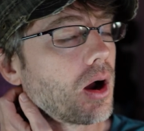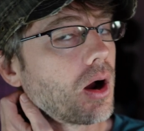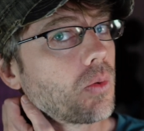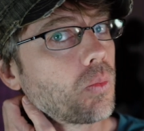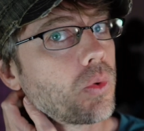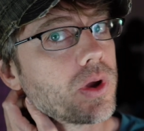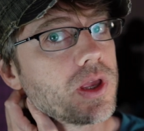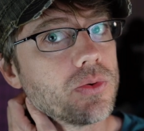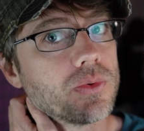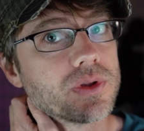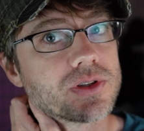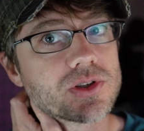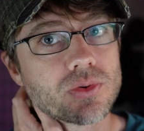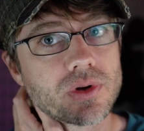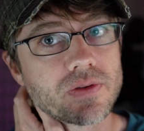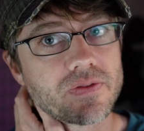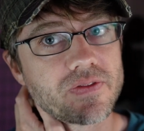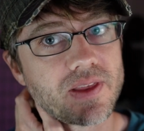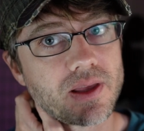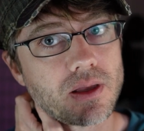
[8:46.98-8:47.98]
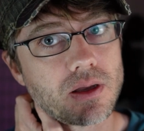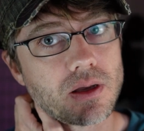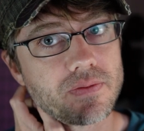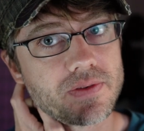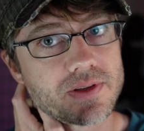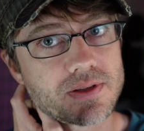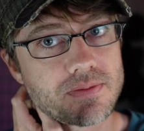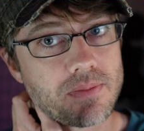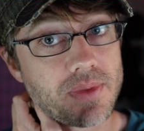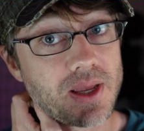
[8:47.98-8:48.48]
what you would sort of think of
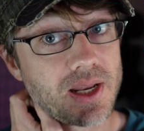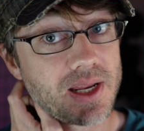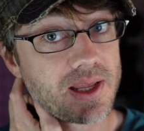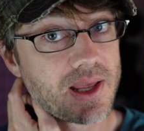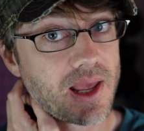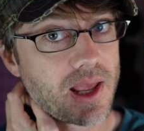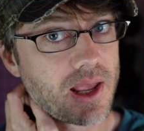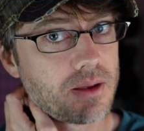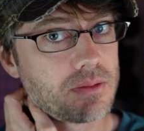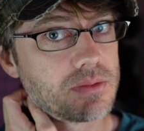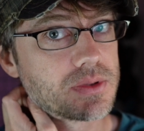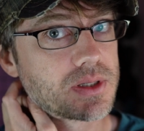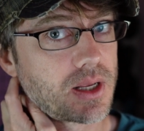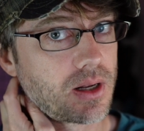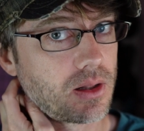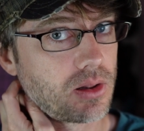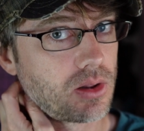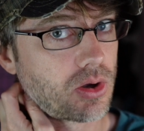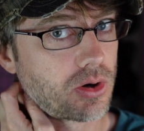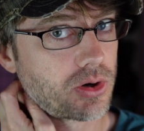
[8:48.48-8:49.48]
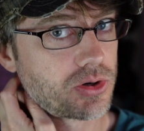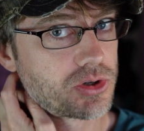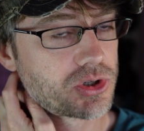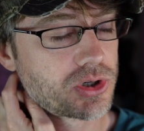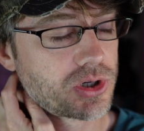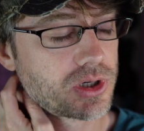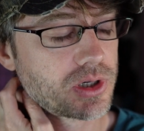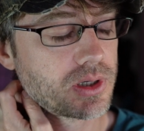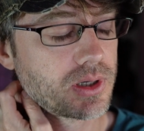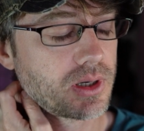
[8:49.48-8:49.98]
as mini games in a
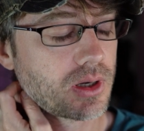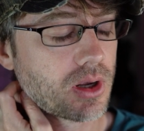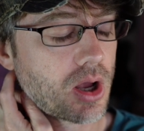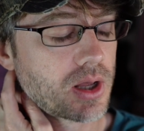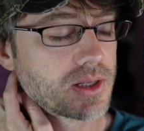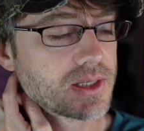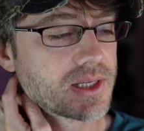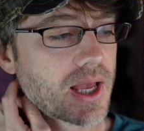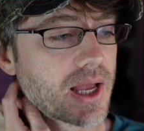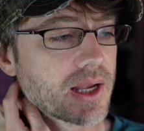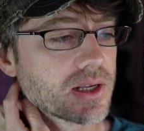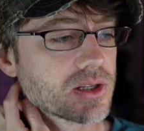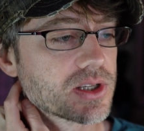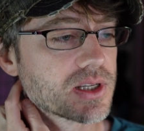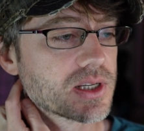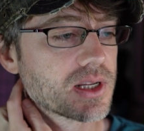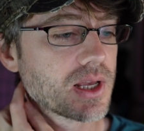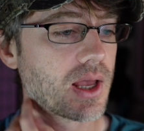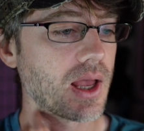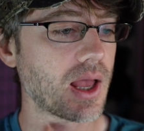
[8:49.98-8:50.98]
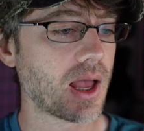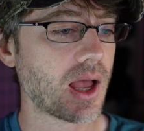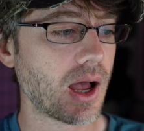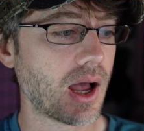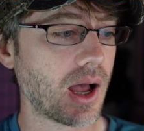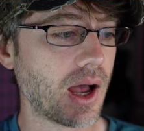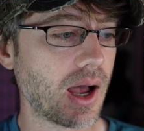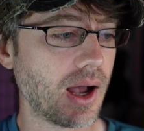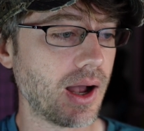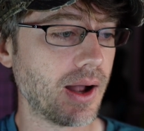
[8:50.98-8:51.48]
larger context.
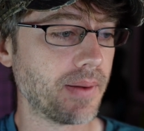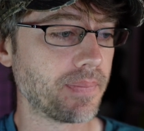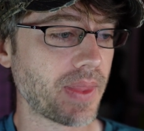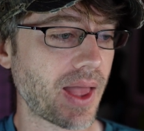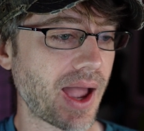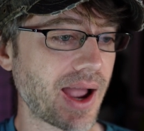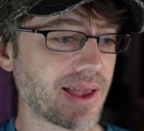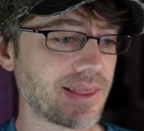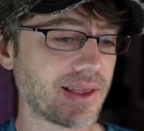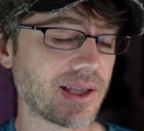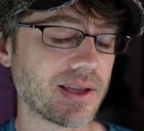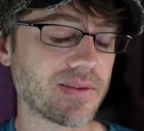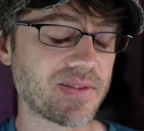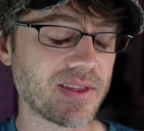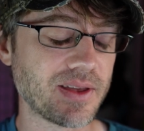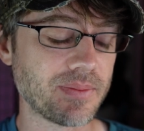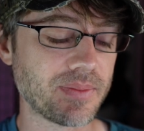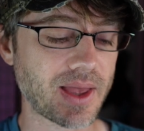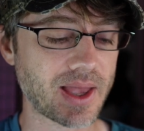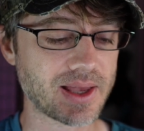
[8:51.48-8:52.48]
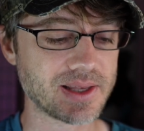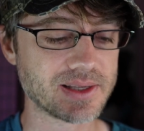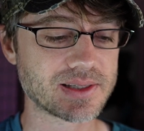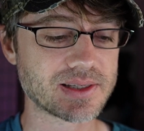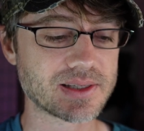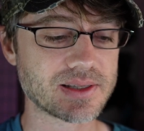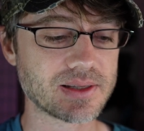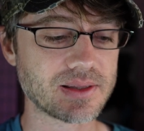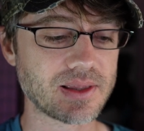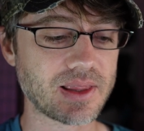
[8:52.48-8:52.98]
I think of them
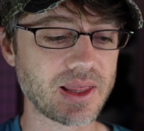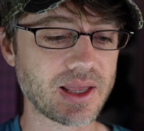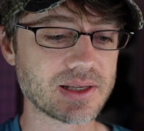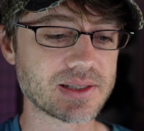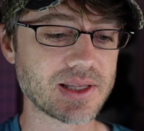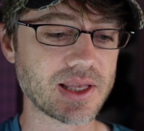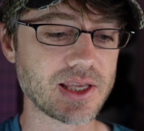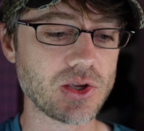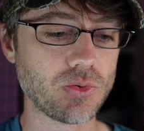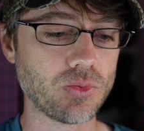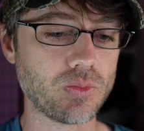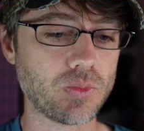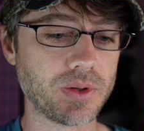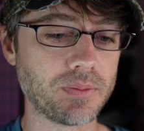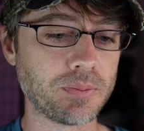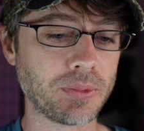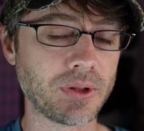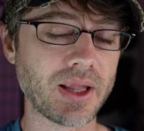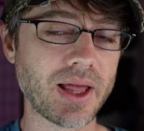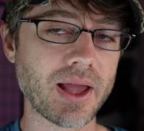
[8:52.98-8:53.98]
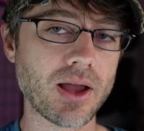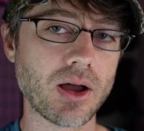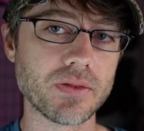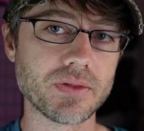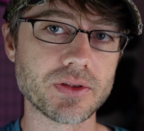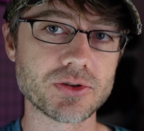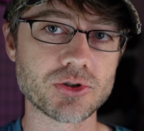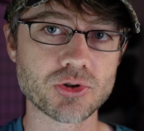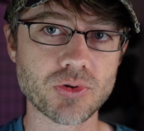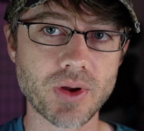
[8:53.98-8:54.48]
as things that you would play on
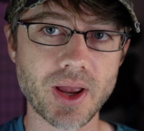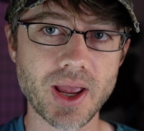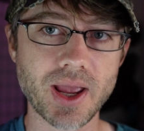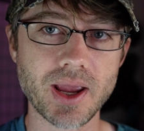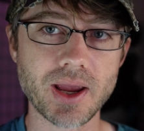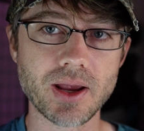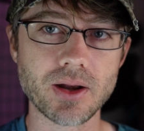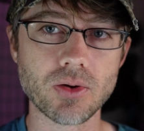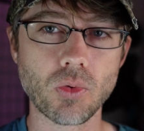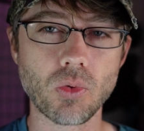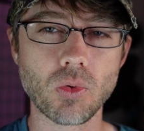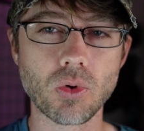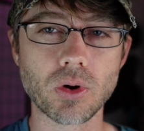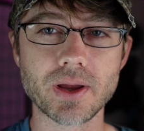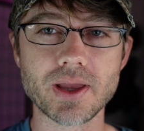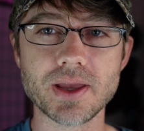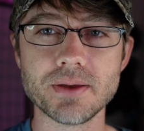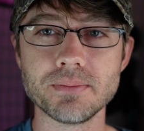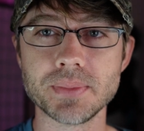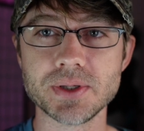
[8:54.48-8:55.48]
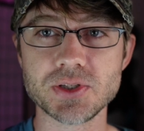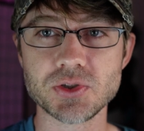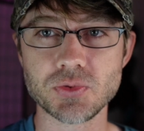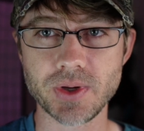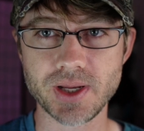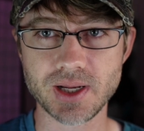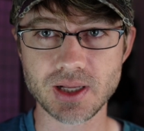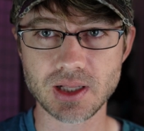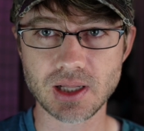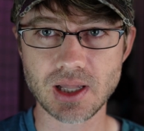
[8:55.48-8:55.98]
the train or in
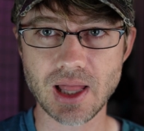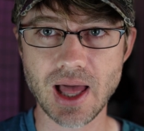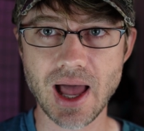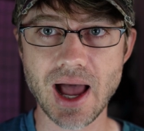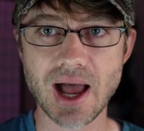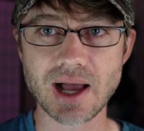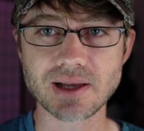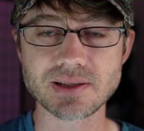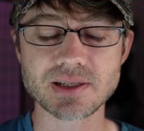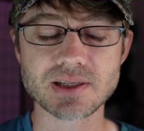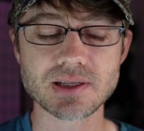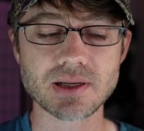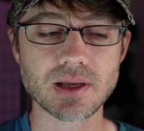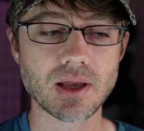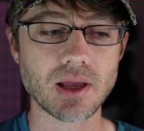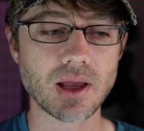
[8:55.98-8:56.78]
between class.